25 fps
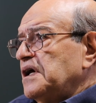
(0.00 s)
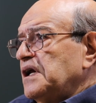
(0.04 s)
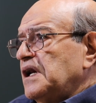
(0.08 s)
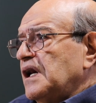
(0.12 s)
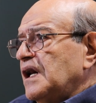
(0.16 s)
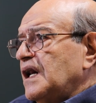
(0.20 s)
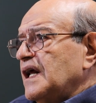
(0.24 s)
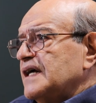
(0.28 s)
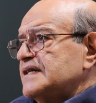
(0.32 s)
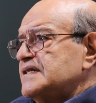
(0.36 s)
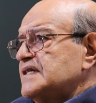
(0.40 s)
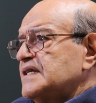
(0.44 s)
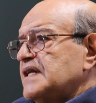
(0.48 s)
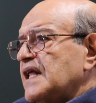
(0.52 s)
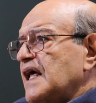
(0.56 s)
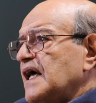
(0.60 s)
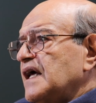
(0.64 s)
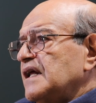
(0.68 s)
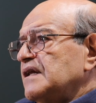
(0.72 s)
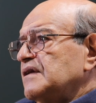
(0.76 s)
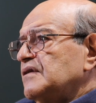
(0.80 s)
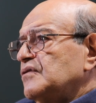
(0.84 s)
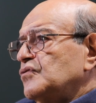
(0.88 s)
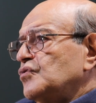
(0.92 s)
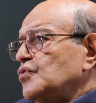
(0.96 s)
in less
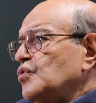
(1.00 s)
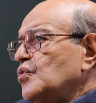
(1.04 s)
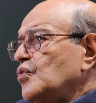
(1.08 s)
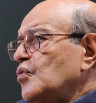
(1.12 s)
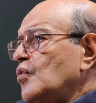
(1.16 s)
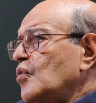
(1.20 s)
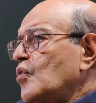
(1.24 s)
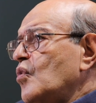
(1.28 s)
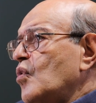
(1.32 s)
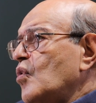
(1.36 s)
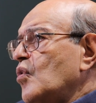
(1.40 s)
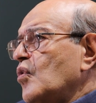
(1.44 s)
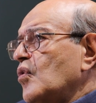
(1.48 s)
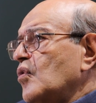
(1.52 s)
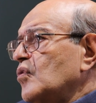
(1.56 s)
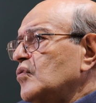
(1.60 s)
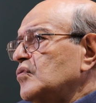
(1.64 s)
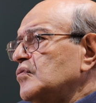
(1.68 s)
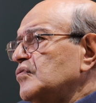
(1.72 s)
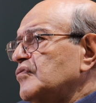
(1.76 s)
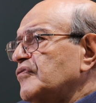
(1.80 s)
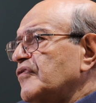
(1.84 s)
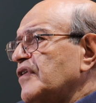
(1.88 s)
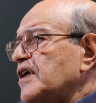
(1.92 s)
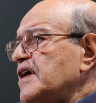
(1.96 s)
than 2
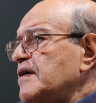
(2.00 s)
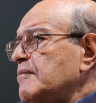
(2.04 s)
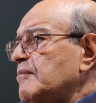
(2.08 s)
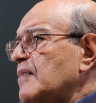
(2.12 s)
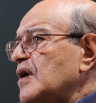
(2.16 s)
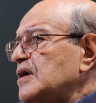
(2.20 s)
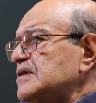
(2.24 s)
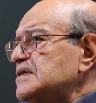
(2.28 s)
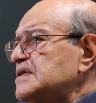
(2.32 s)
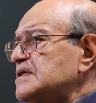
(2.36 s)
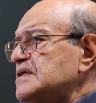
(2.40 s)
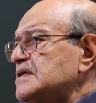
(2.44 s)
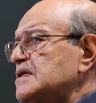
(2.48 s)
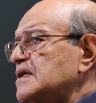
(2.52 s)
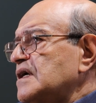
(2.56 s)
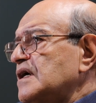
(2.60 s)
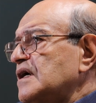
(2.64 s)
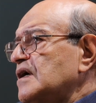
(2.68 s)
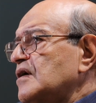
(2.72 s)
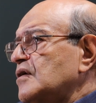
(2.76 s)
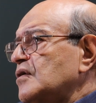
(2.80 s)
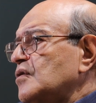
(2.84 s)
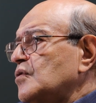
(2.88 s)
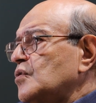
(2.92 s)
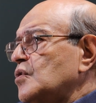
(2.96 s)
or 3 months,
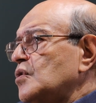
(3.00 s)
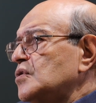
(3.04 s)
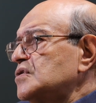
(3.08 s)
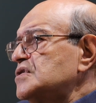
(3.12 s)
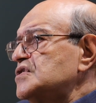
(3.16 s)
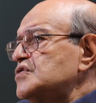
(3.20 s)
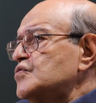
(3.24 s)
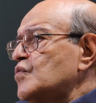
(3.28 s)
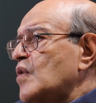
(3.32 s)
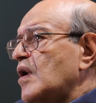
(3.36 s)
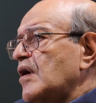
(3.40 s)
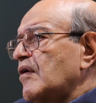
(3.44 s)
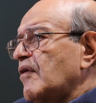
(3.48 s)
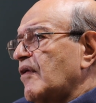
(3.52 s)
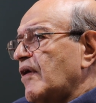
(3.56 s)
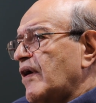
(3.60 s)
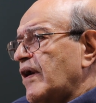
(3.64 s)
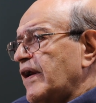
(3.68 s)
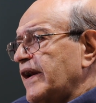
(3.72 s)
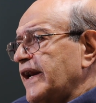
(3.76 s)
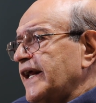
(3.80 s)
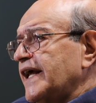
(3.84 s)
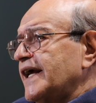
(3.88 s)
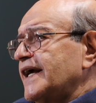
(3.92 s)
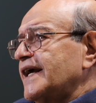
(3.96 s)
the course was
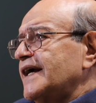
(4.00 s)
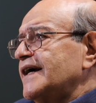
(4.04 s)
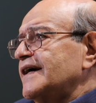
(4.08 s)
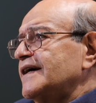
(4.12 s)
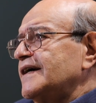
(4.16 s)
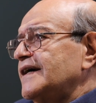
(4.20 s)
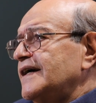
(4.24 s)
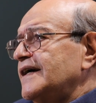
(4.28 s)
running.